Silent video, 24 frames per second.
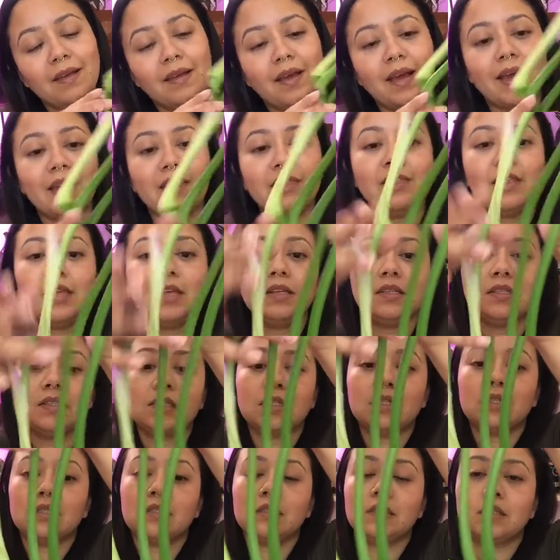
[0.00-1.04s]
I think
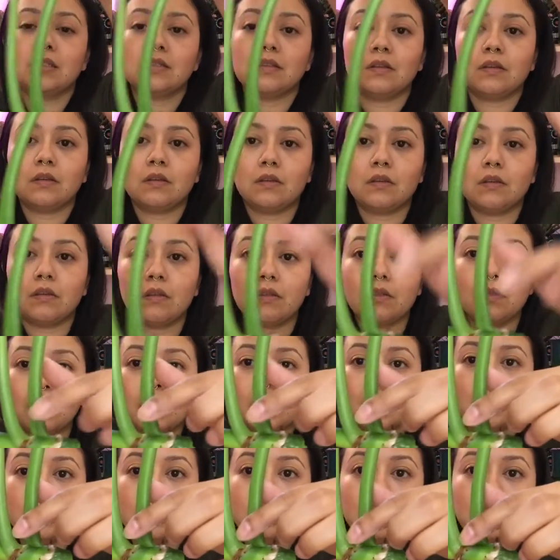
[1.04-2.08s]
since
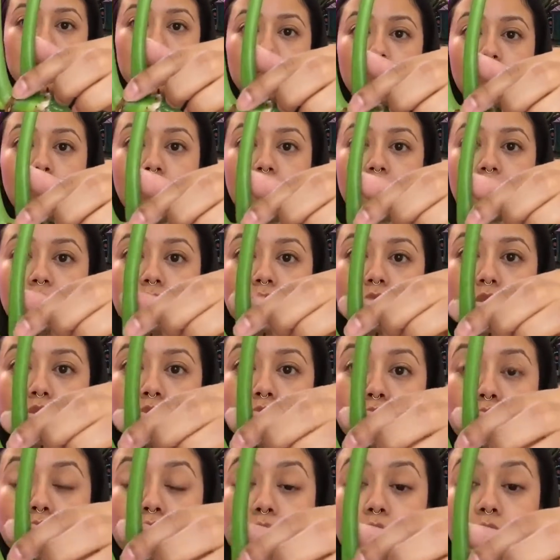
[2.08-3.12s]
these 2 guys are
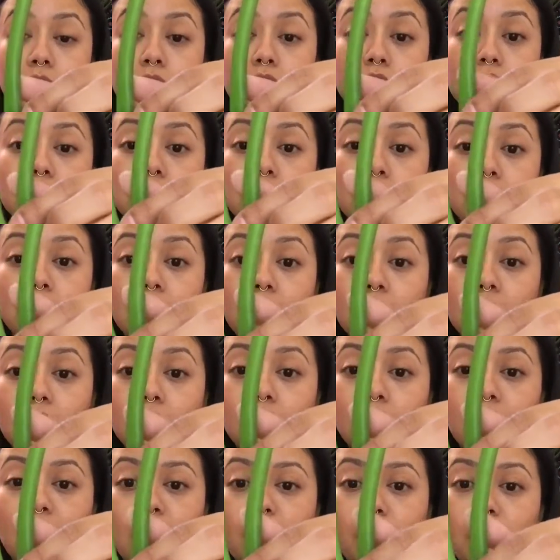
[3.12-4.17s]
too close
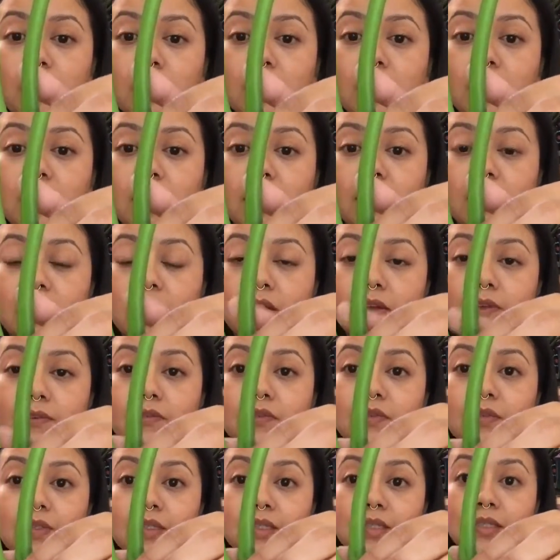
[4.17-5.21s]
together, I wouldn't get
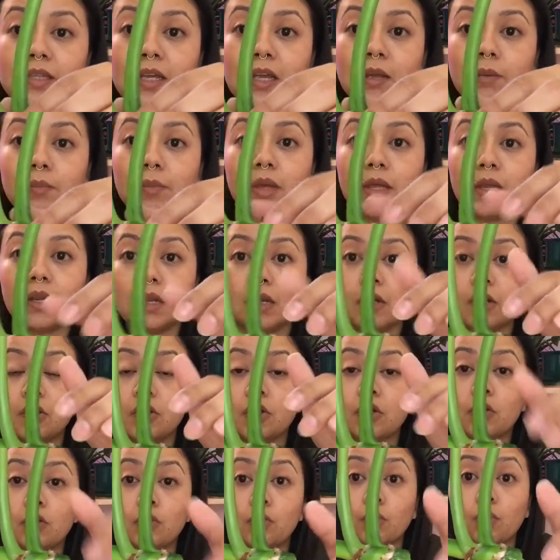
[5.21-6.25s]
enough stem and it
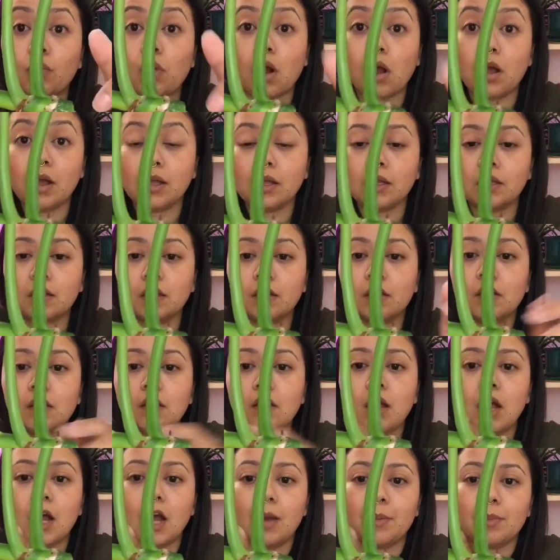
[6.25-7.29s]
could rot.
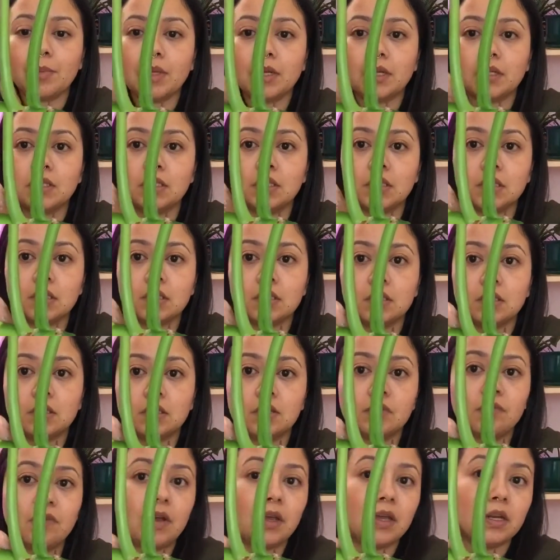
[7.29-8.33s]
I'm gonna just
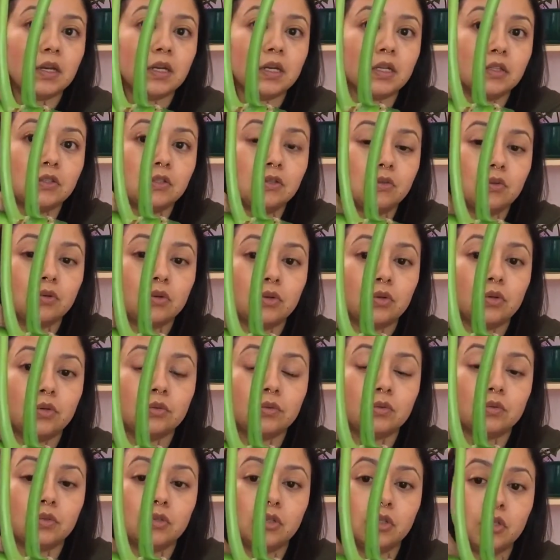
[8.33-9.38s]
divide it into
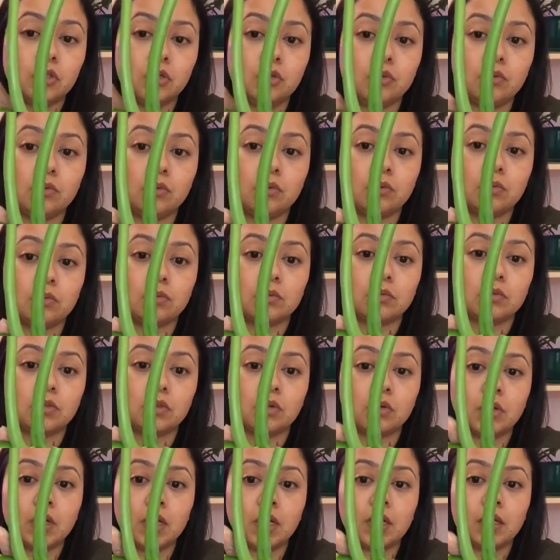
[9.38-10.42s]
2.
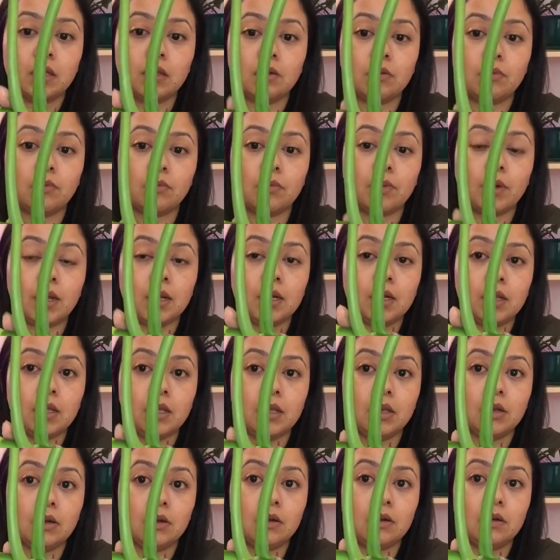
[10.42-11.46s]
So cut right
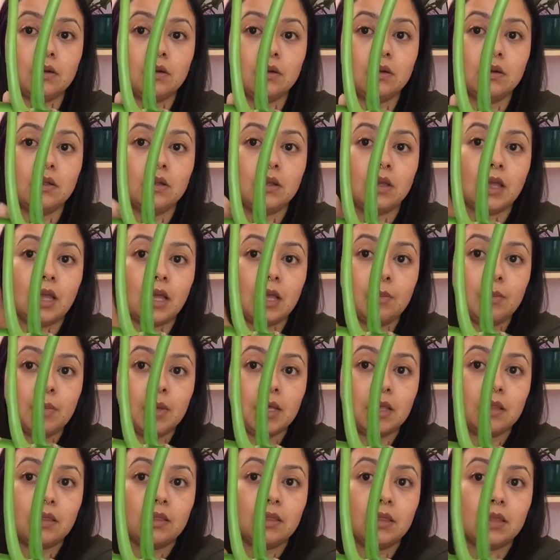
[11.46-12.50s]
here and
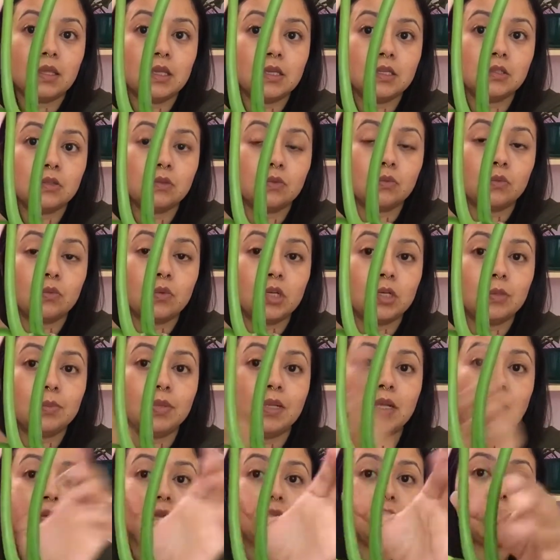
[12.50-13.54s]
make this one
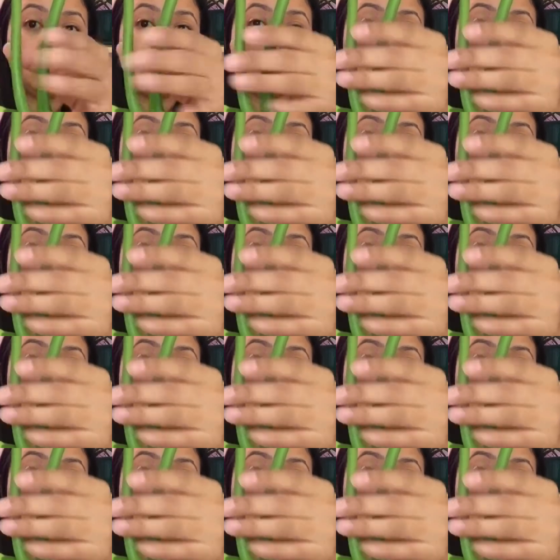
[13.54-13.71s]
plant and